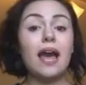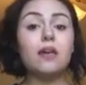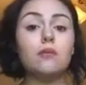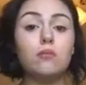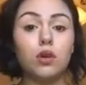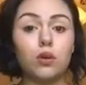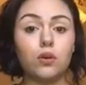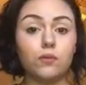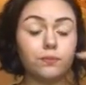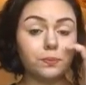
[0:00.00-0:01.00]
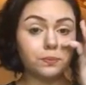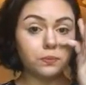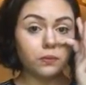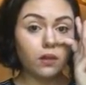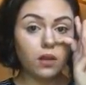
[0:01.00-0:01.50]
I move,
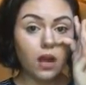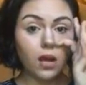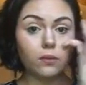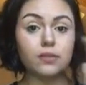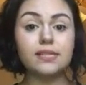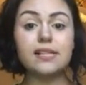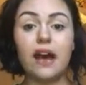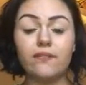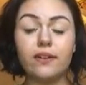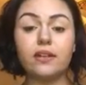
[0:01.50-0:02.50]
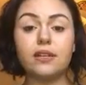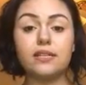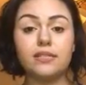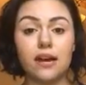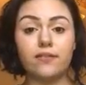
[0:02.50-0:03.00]
I will definitely
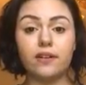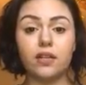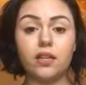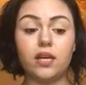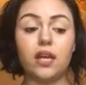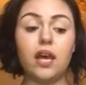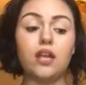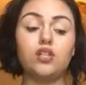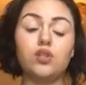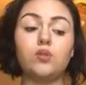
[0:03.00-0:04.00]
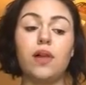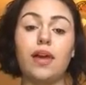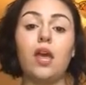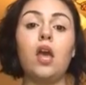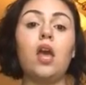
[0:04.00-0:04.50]
do
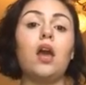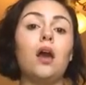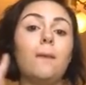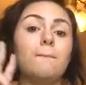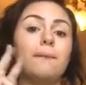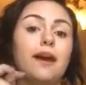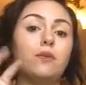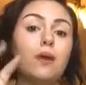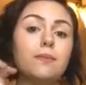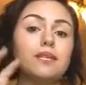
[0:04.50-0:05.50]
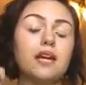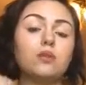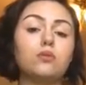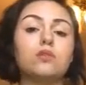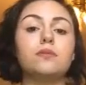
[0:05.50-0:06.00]
like my
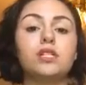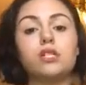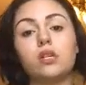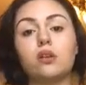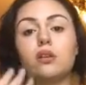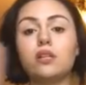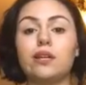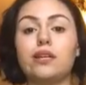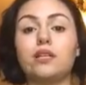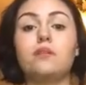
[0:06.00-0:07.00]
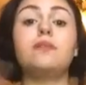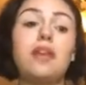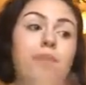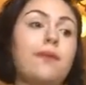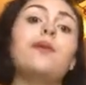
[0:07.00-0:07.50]
reptile room, which is literally like going to be
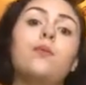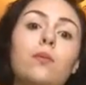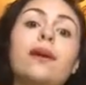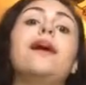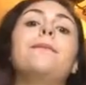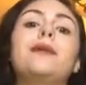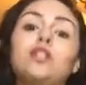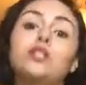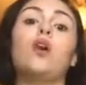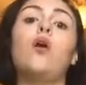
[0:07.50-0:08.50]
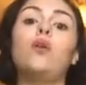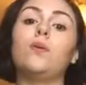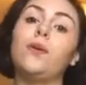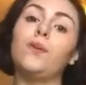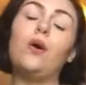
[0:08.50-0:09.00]
in my room again, but just all
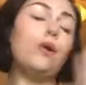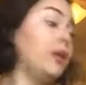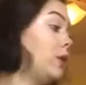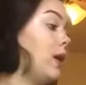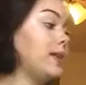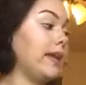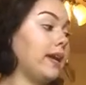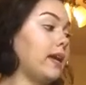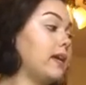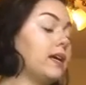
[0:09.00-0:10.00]
on one wall and not like